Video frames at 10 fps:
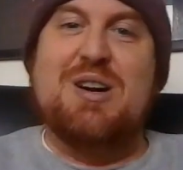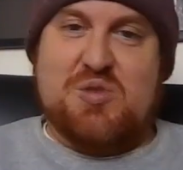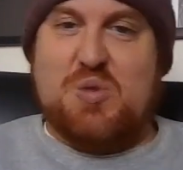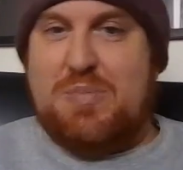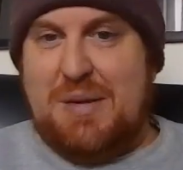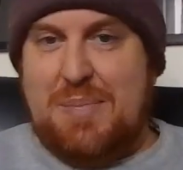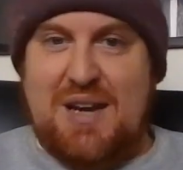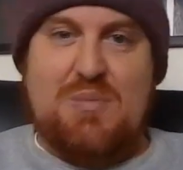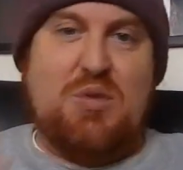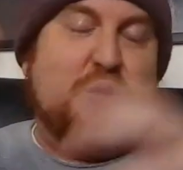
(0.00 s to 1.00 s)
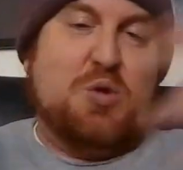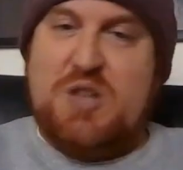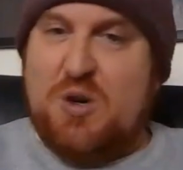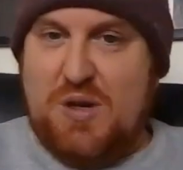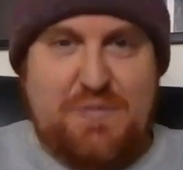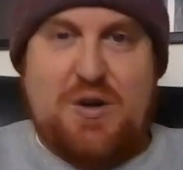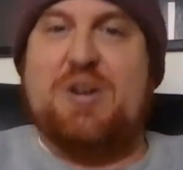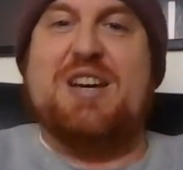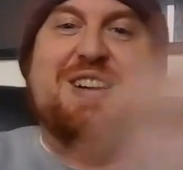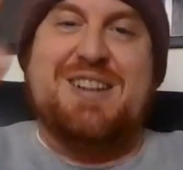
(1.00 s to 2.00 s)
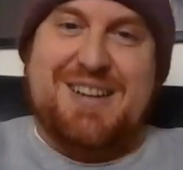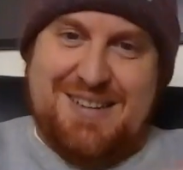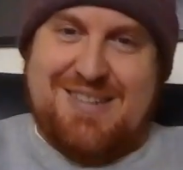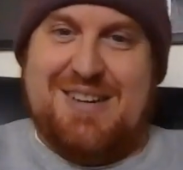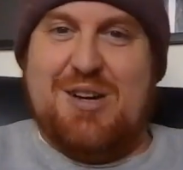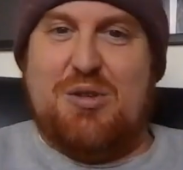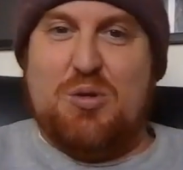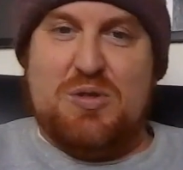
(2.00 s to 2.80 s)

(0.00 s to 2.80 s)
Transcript: decisions were being made through token voting and